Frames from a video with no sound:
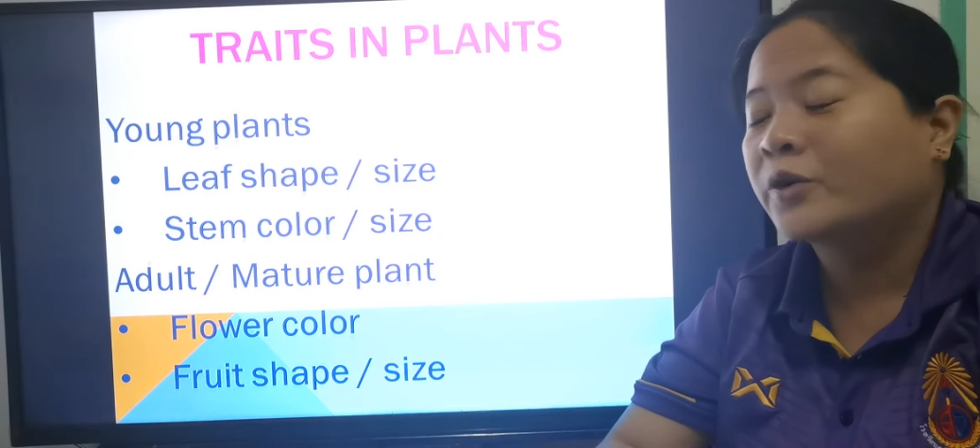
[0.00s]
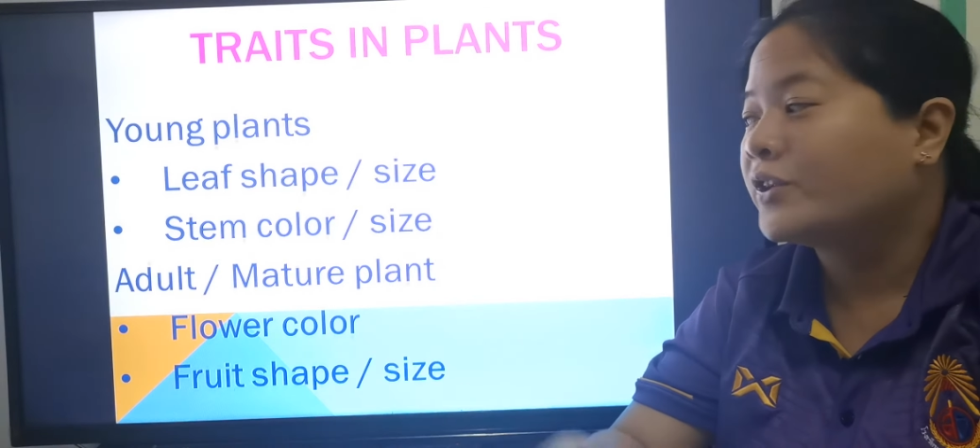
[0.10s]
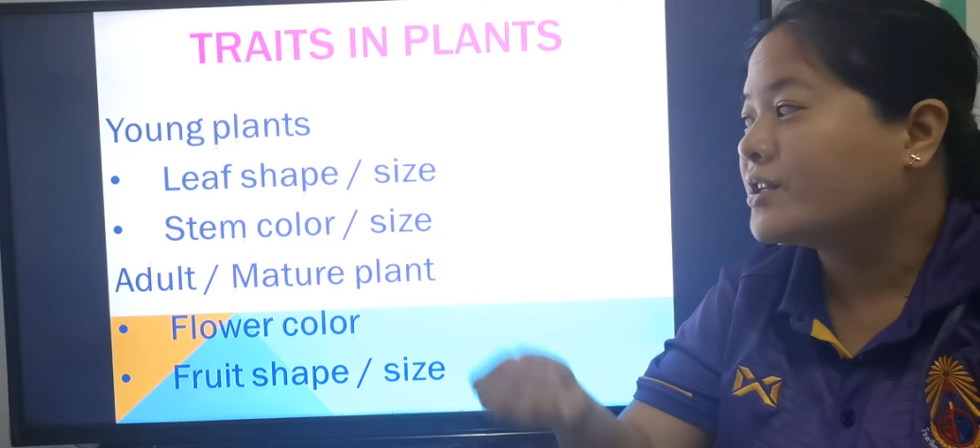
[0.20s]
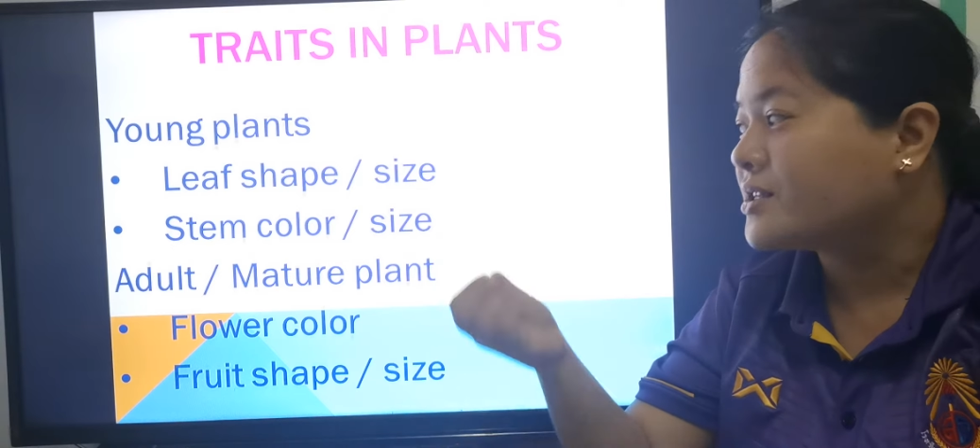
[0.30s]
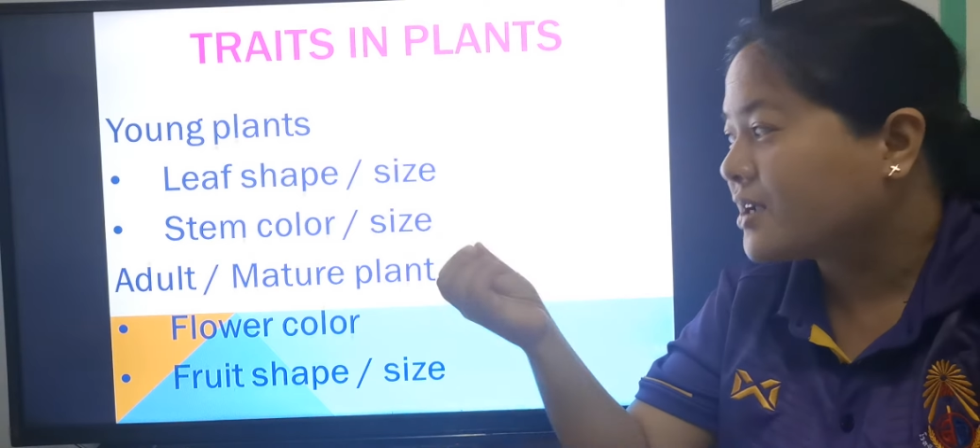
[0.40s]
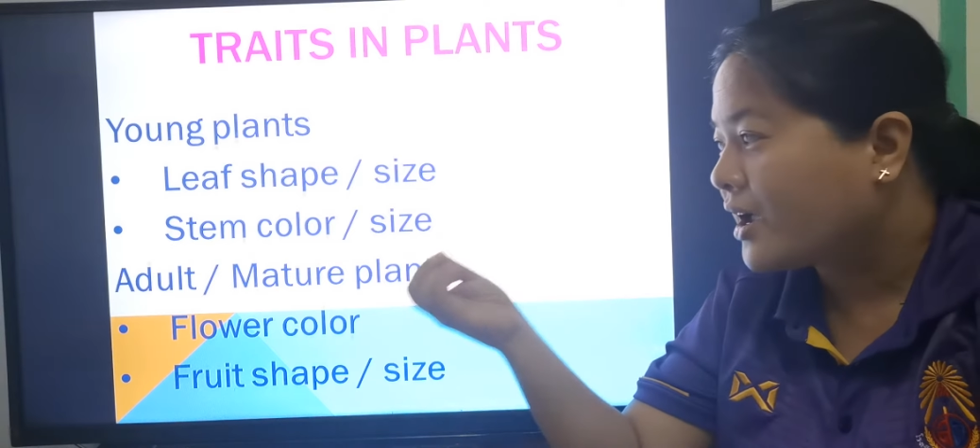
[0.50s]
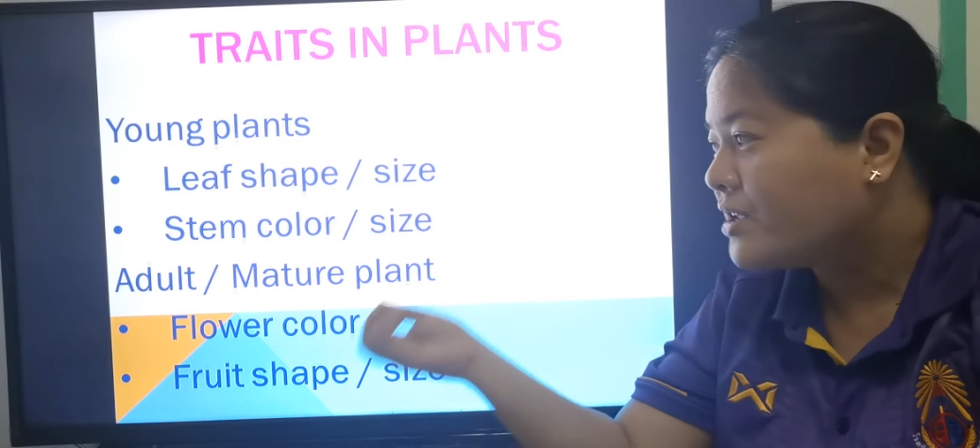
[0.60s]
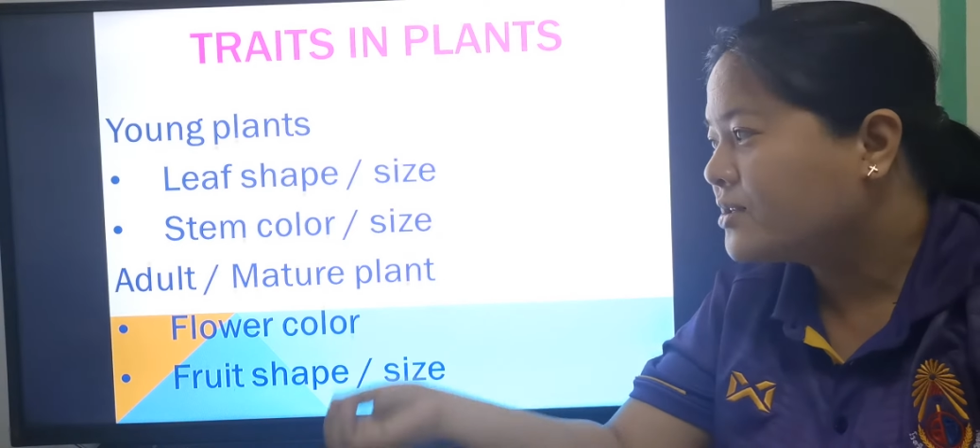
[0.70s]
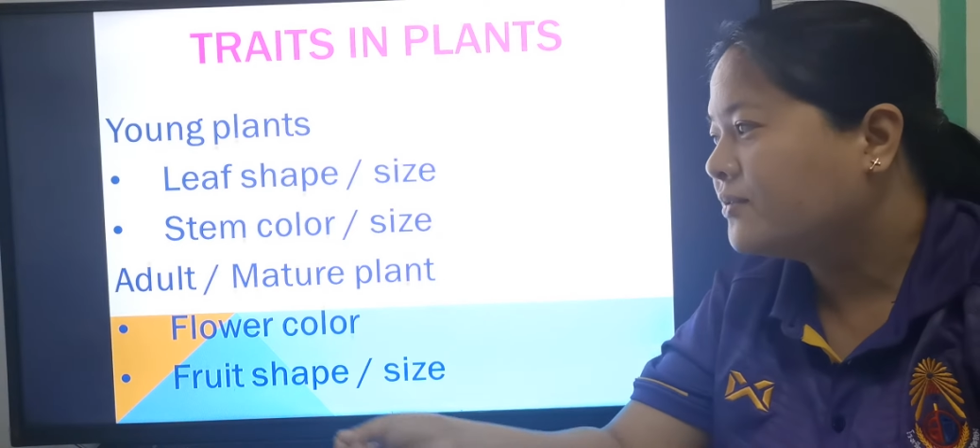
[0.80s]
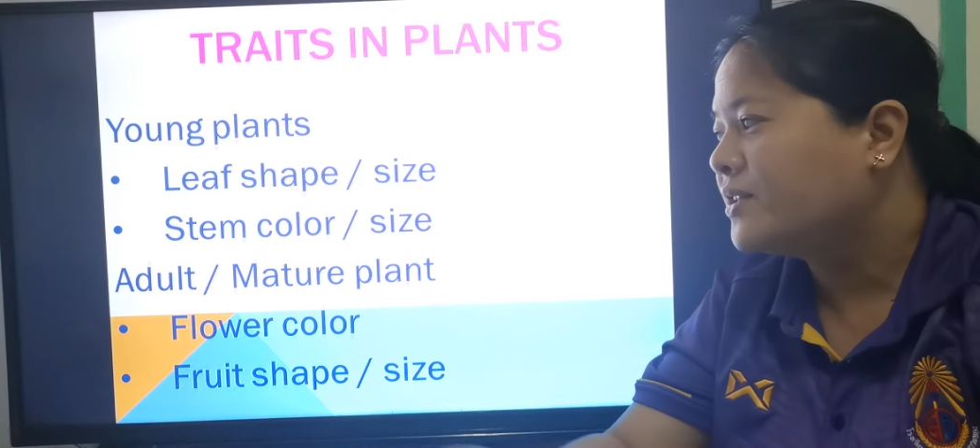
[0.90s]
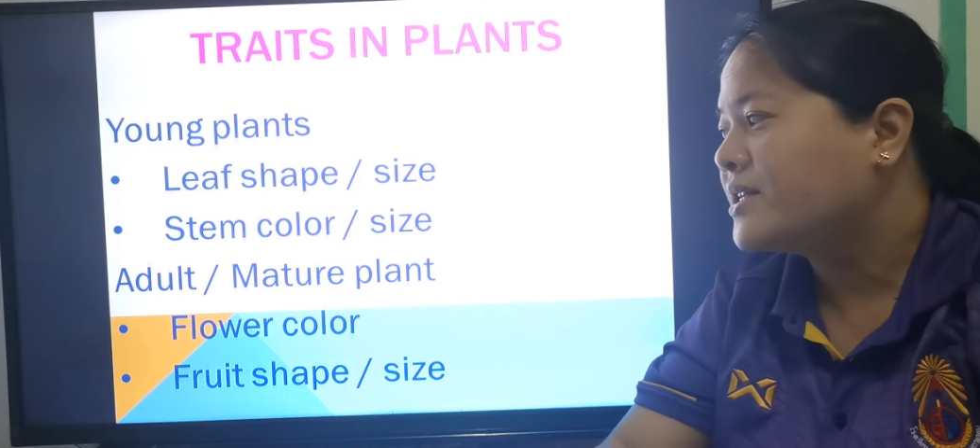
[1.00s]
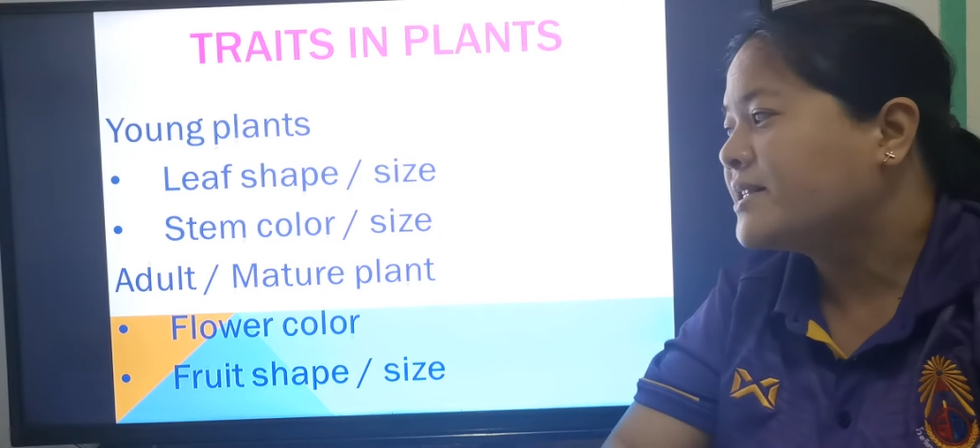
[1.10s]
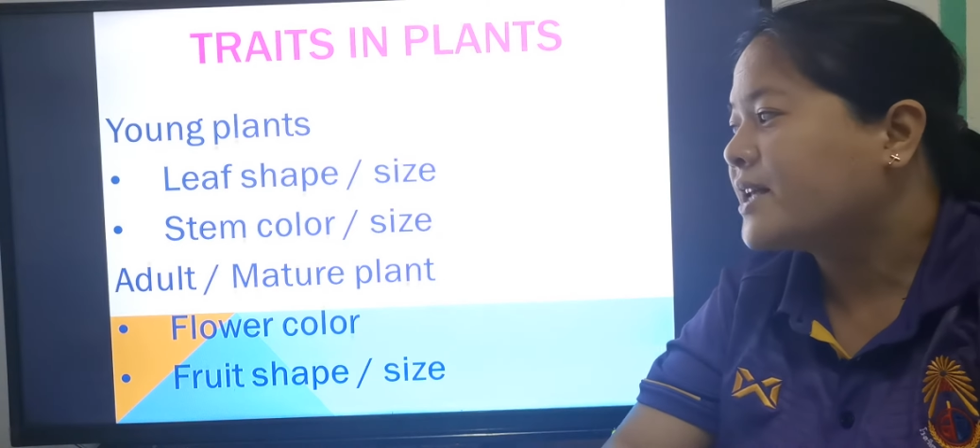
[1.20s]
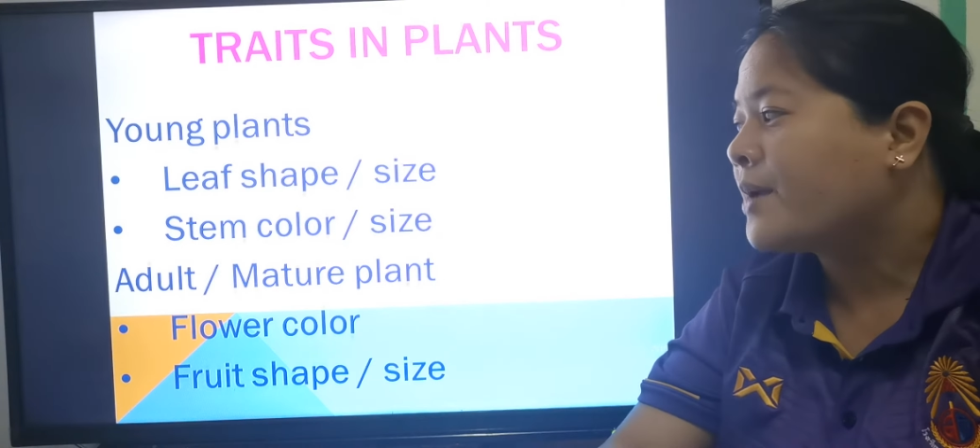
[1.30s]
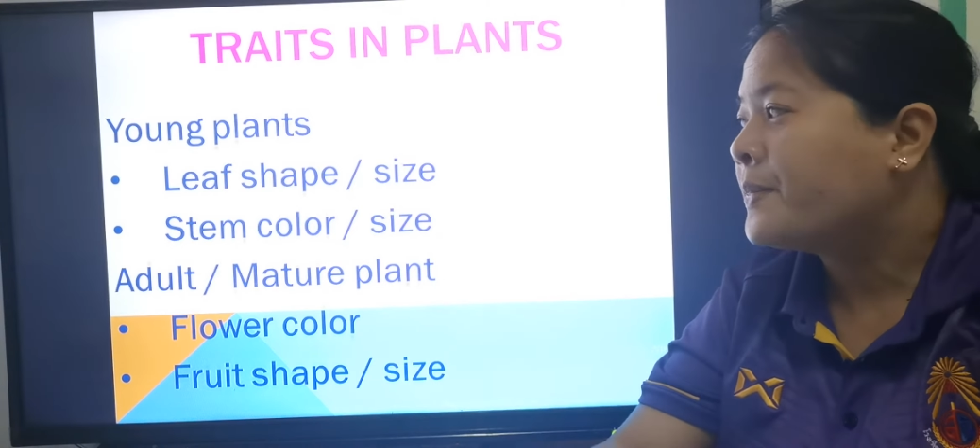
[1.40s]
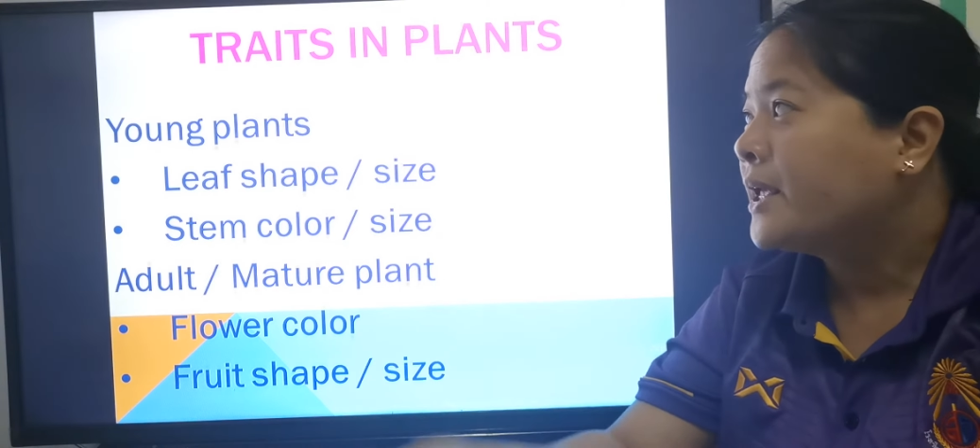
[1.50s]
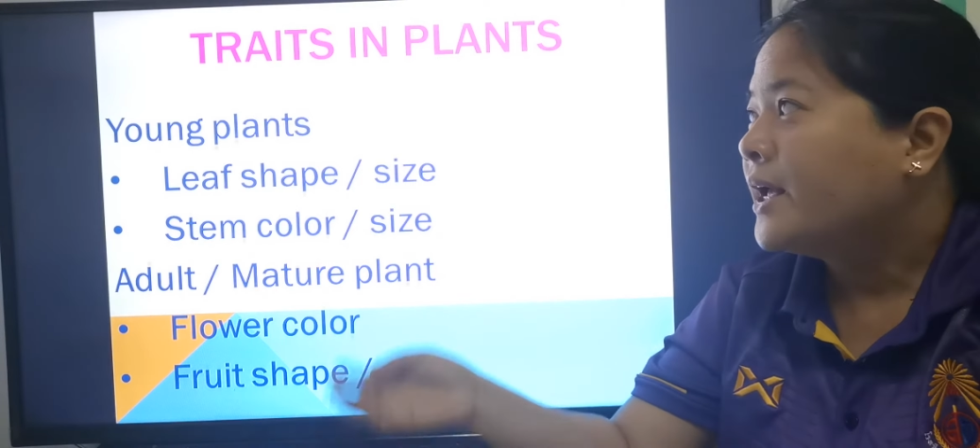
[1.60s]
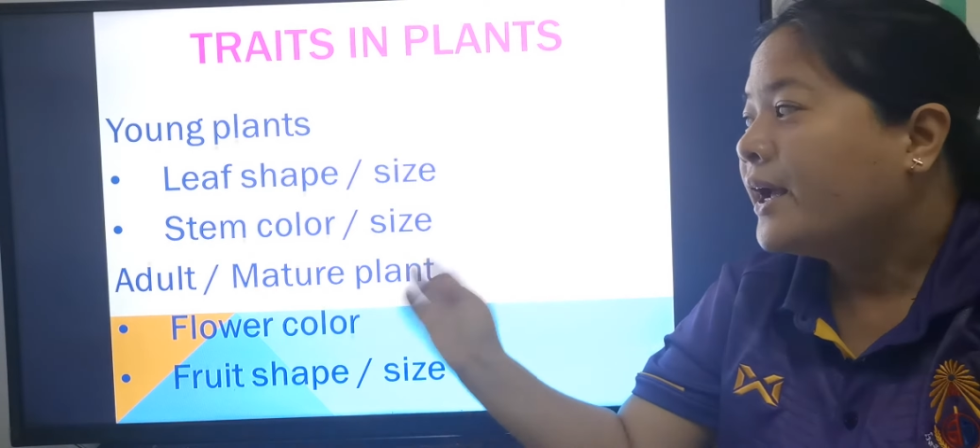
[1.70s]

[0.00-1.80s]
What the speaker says: or the size of the stem.